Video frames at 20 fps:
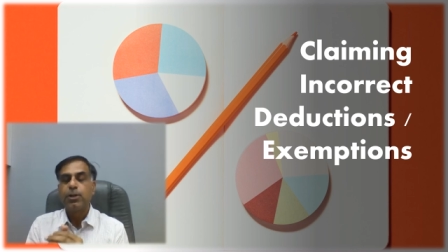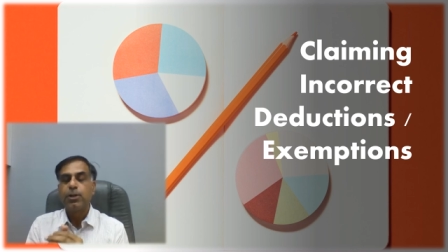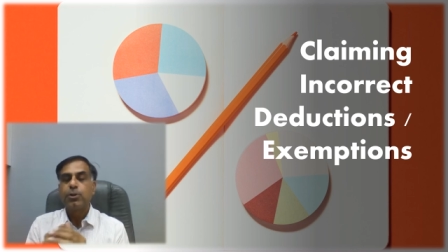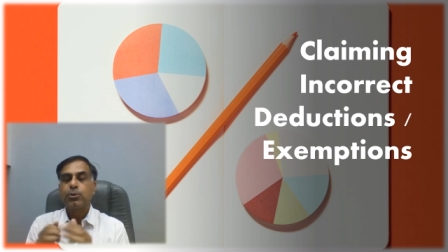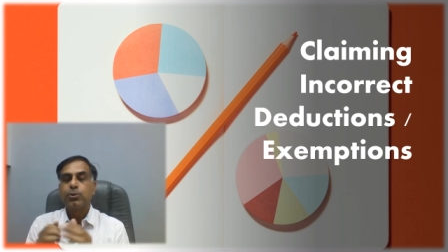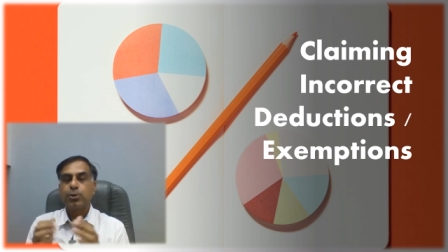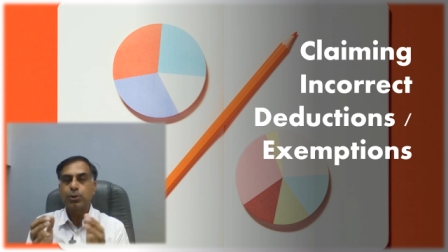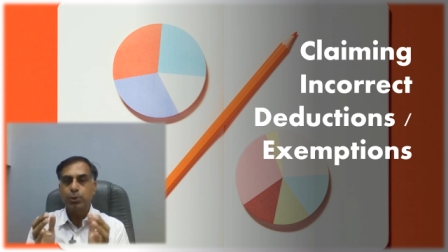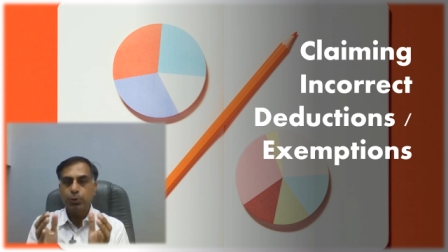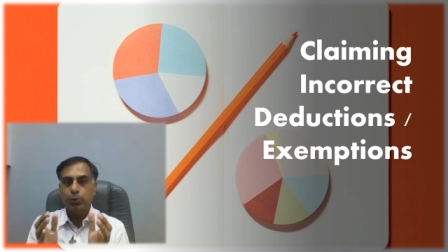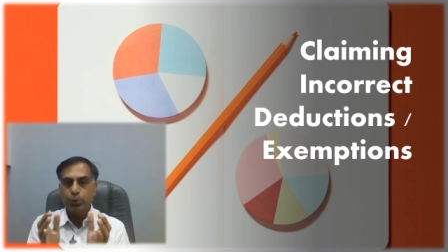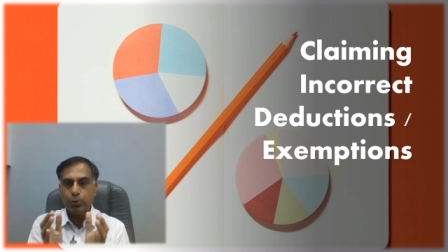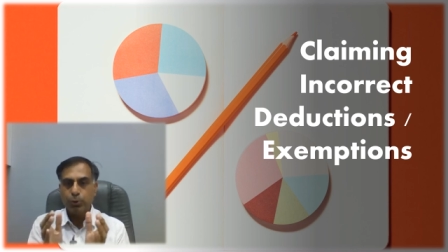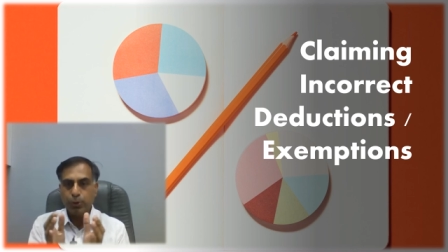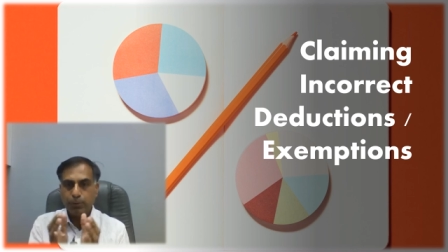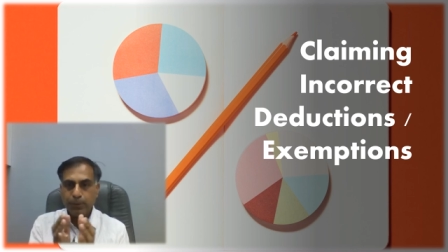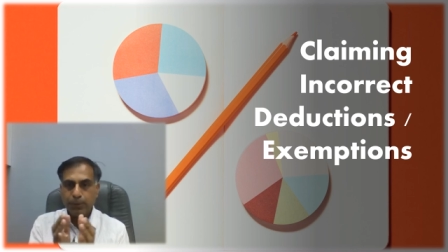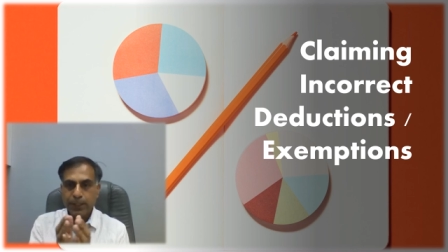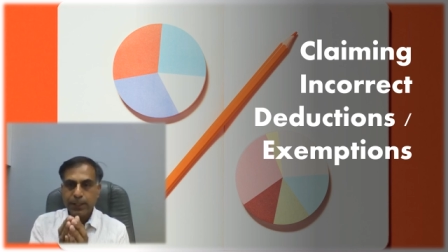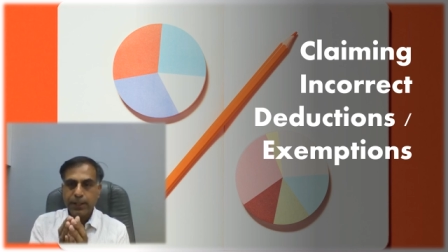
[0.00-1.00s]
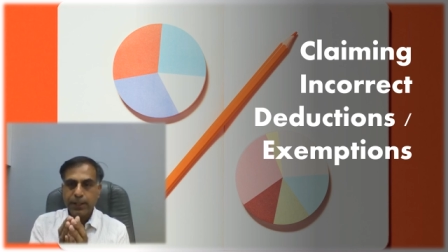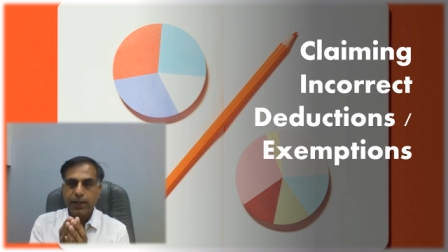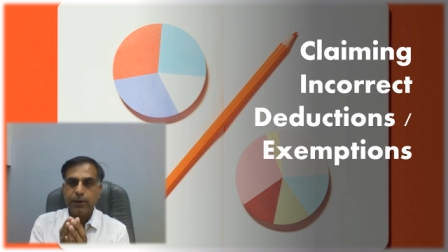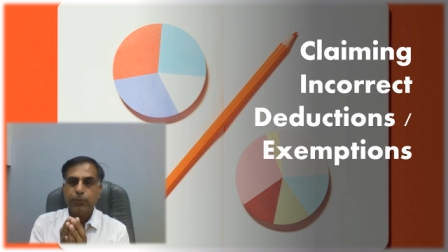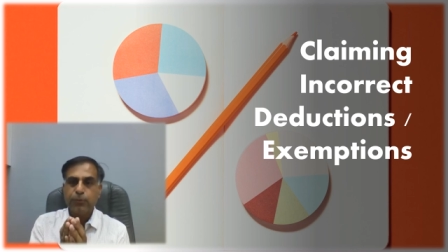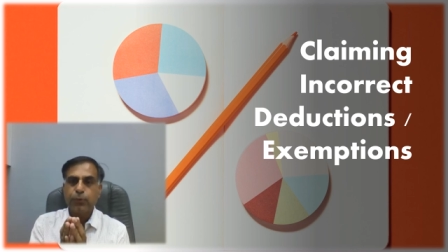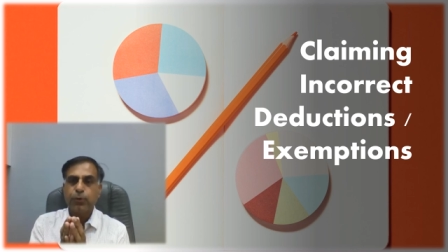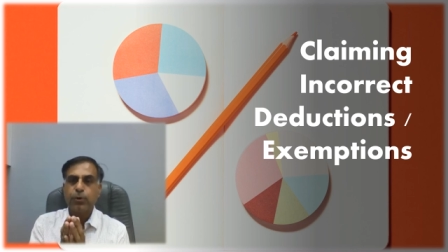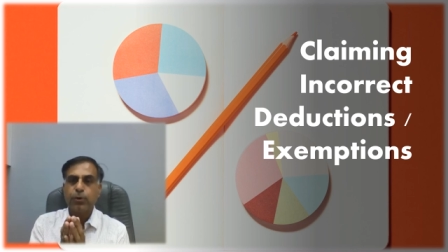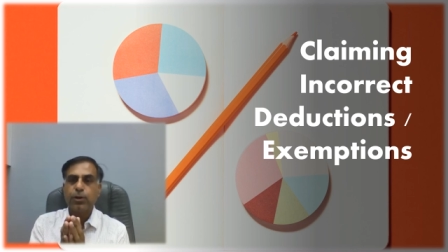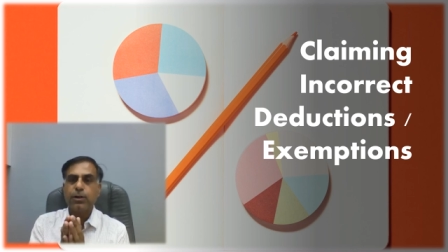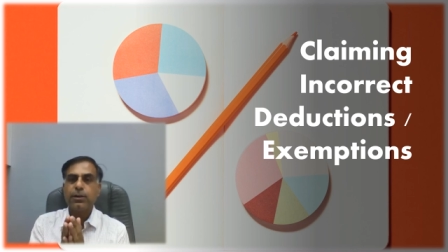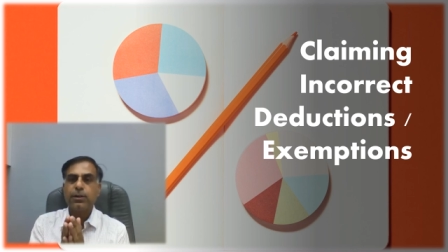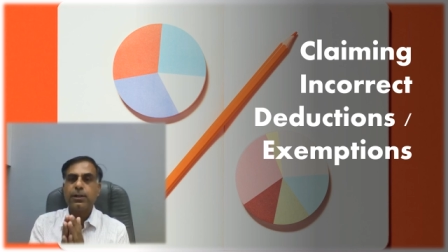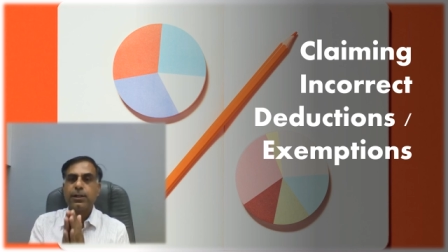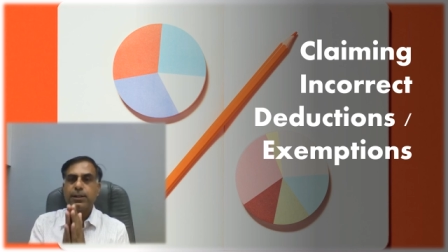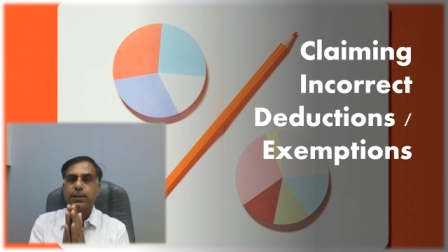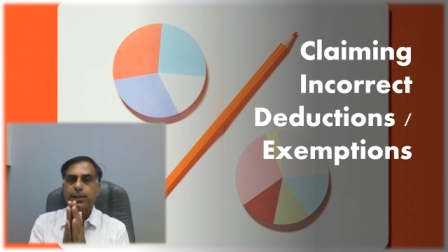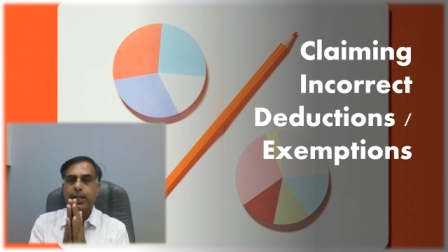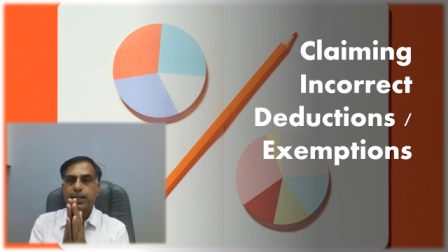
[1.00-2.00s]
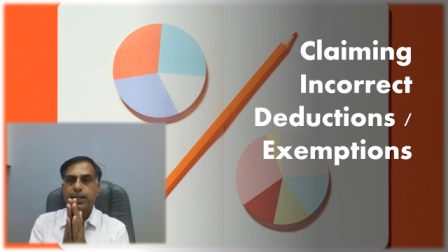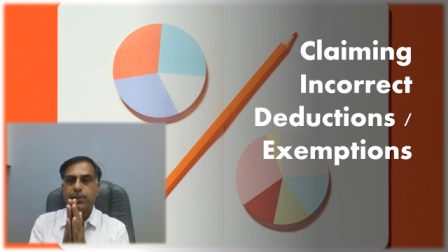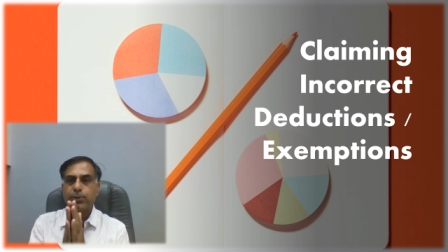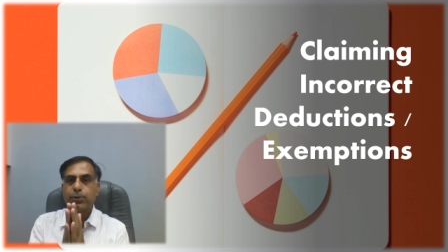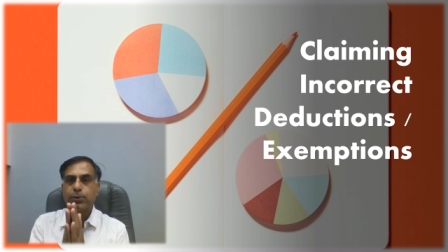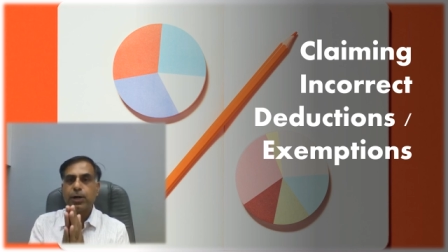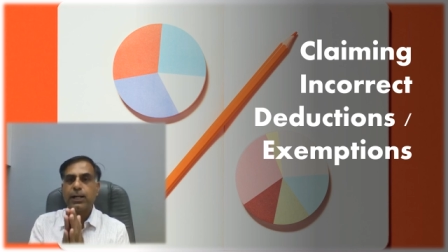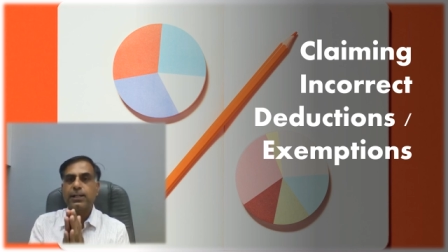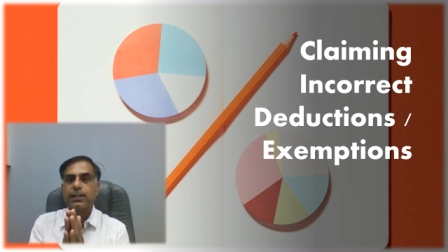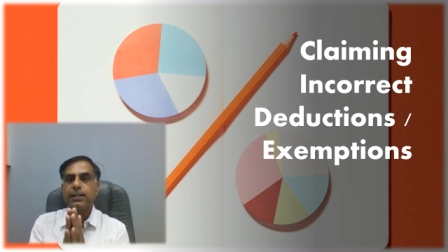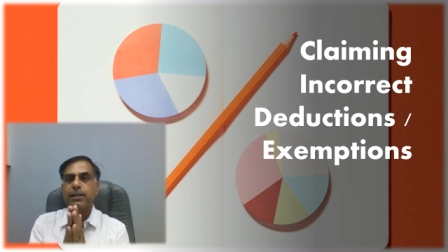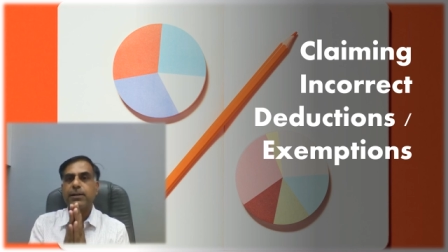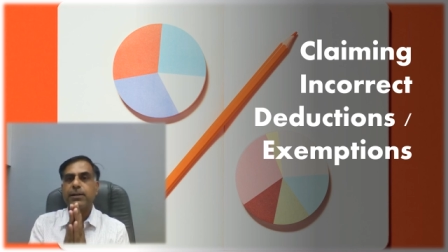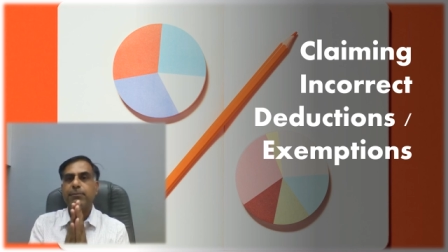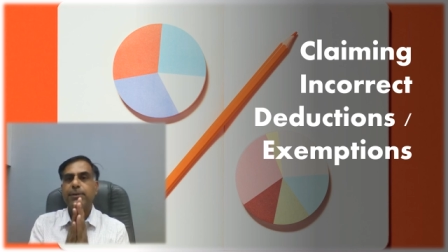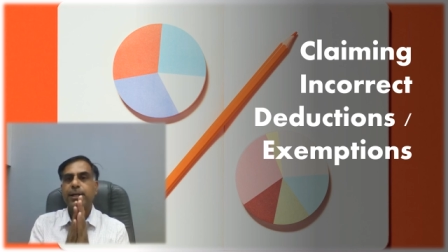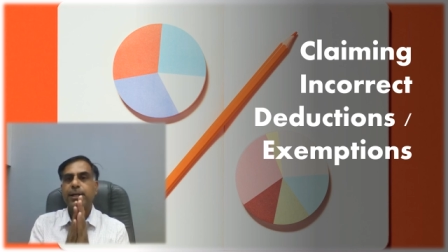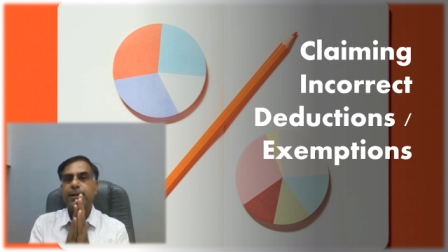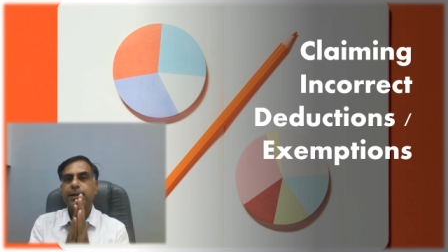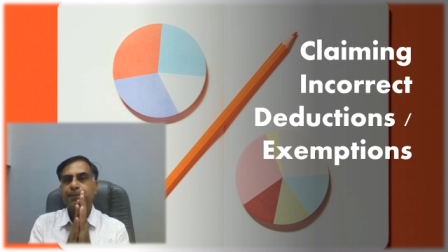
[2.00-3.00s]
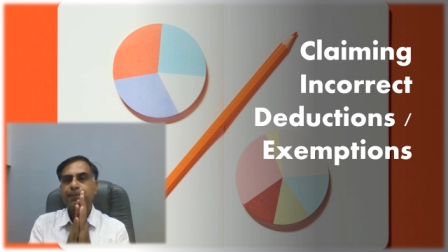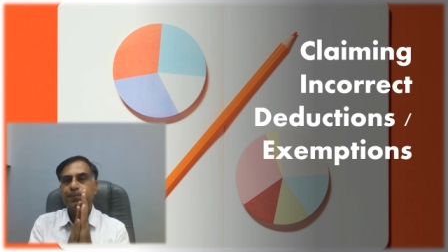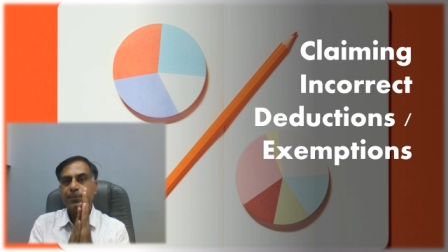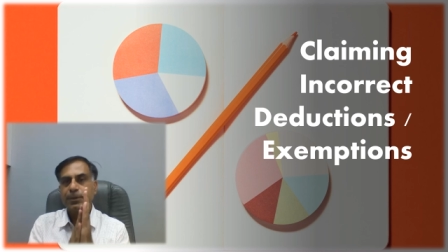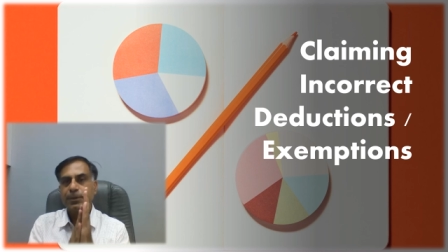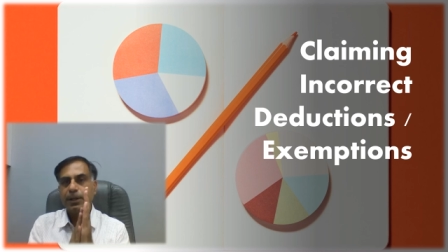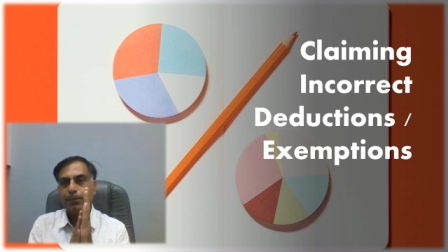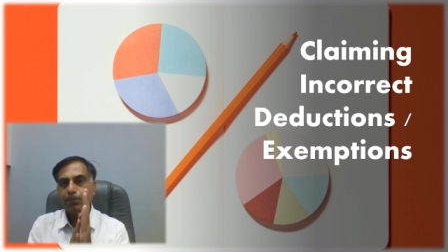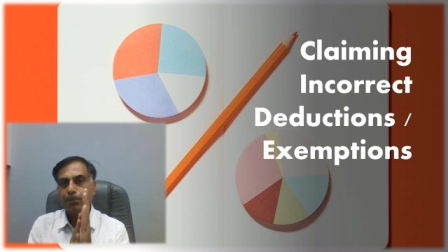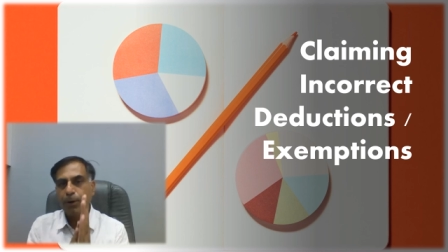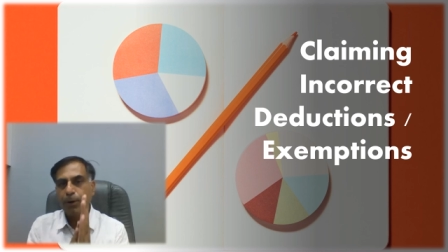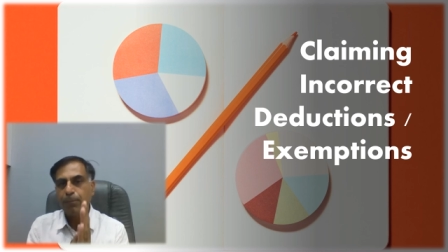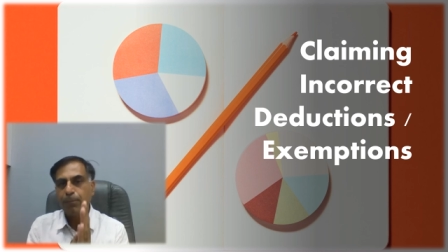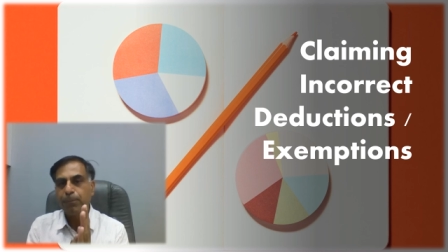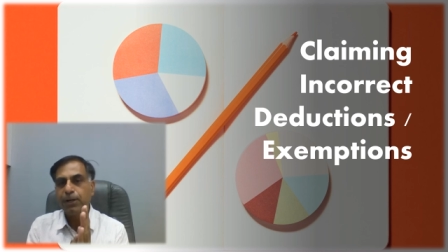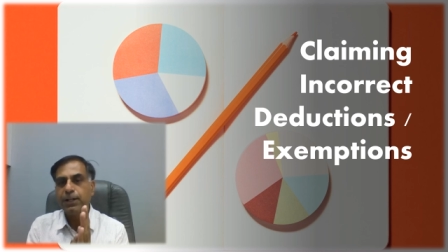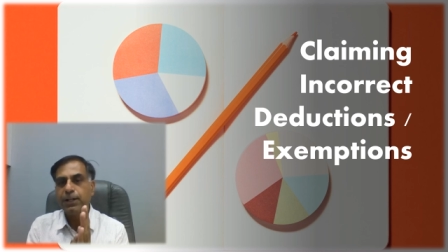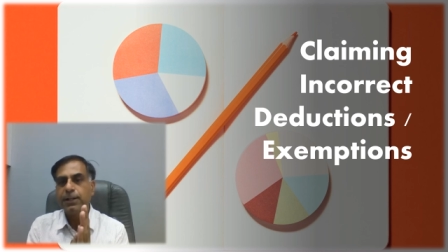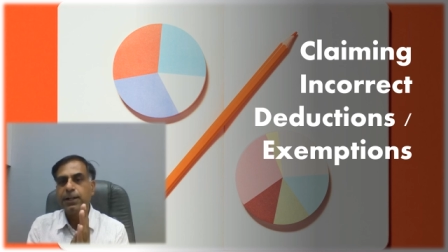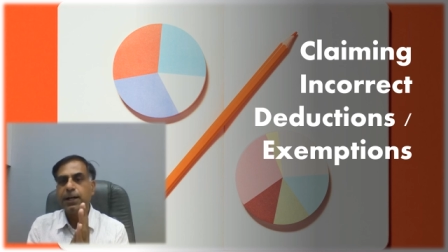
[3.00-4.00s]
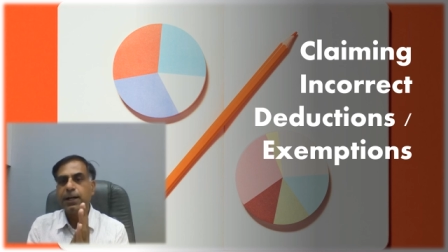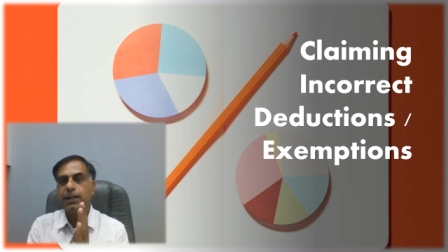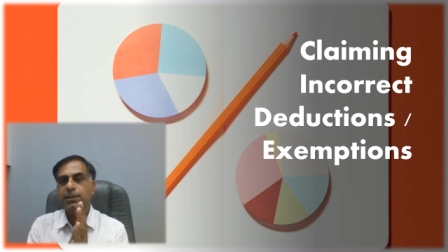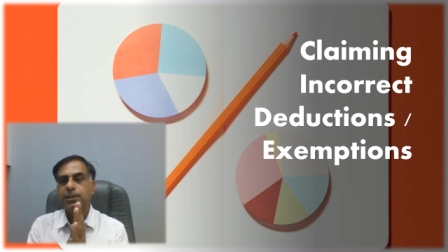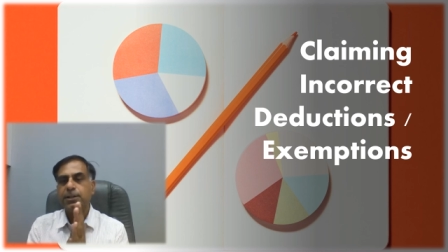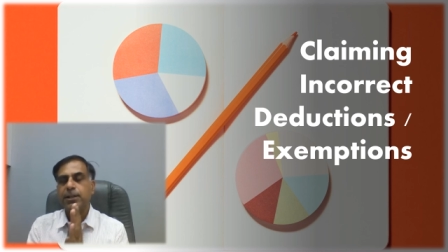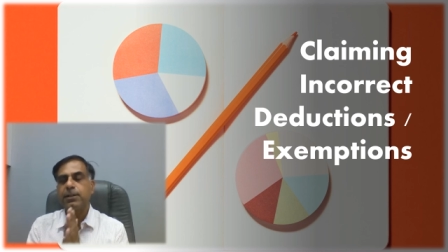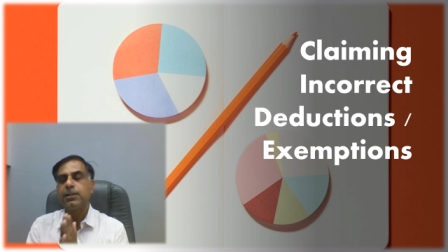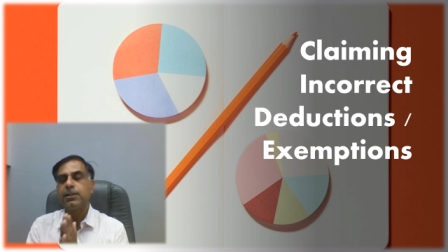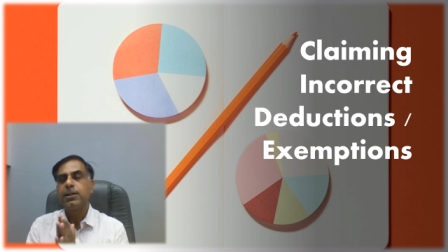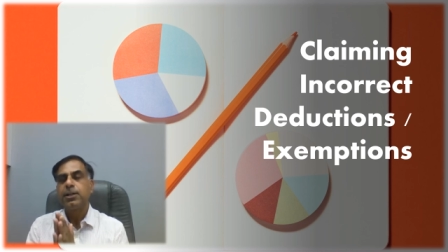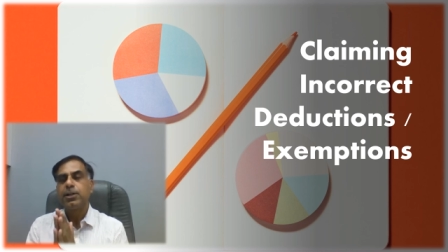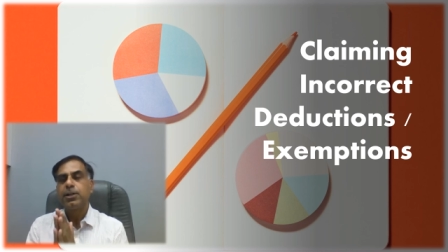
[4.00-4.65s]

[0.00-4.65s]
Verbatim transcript: So you should be careful that you are claiming the proper deduction,